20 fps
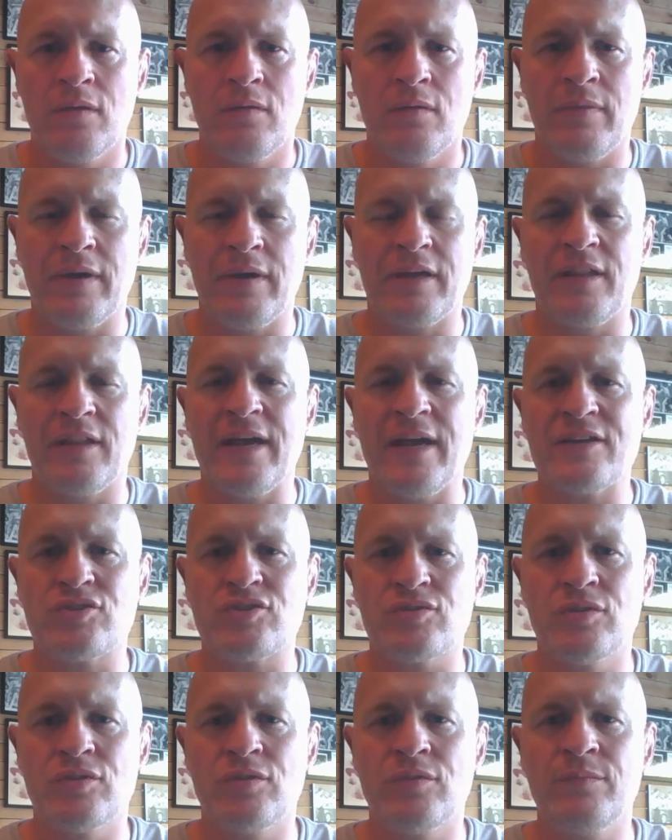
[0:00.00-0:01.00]
my
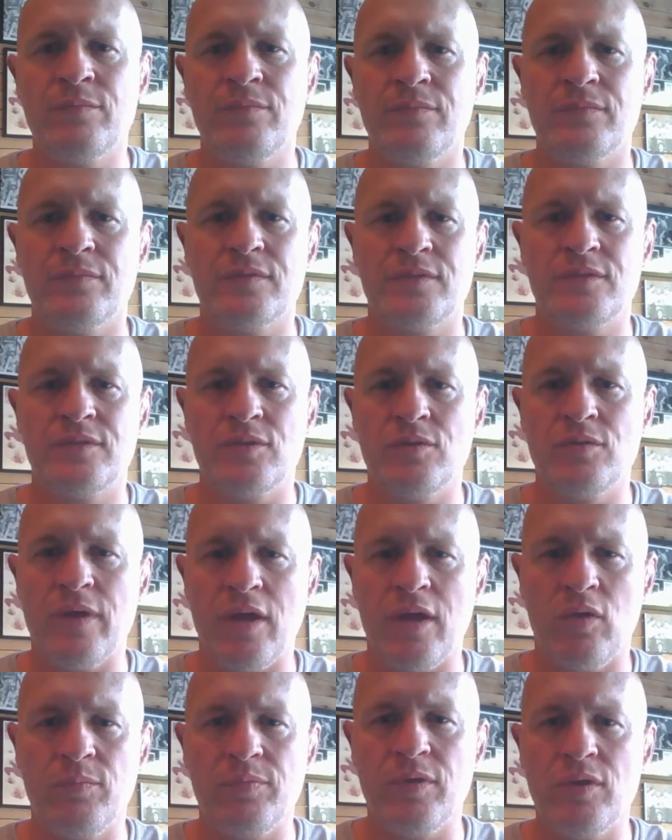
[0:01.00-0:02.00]
classroom to
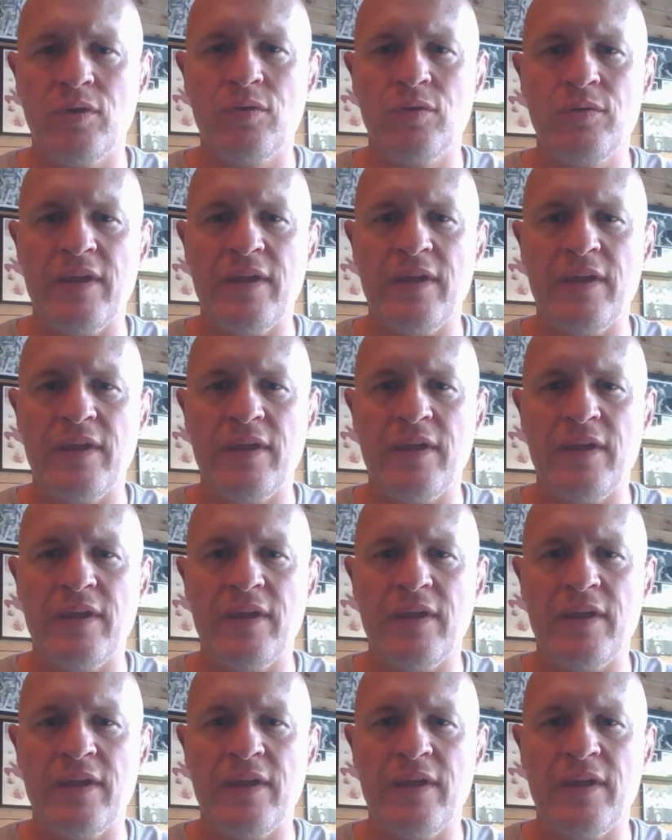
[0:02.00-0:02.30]
help you